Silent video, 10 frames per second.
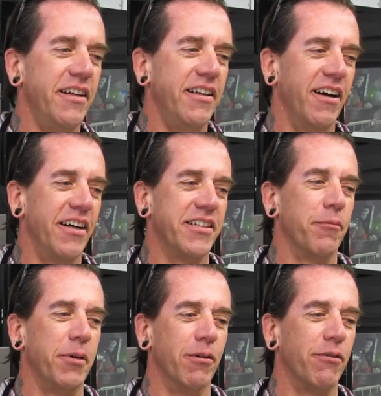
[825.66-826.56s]
You know, I
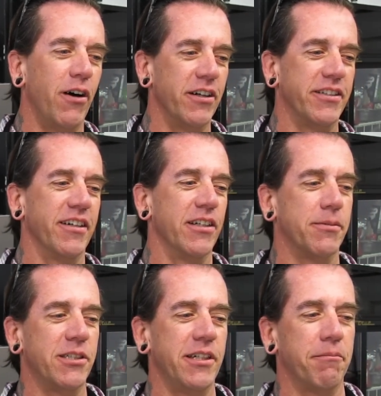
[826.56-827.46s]
tell people volunteering,
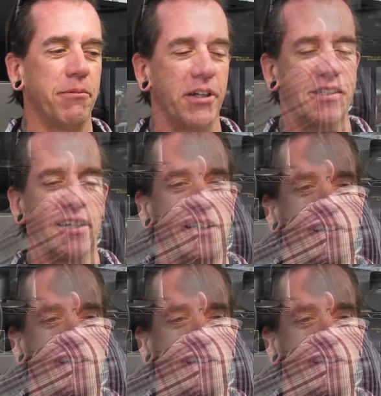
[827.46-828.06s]
especially at a place like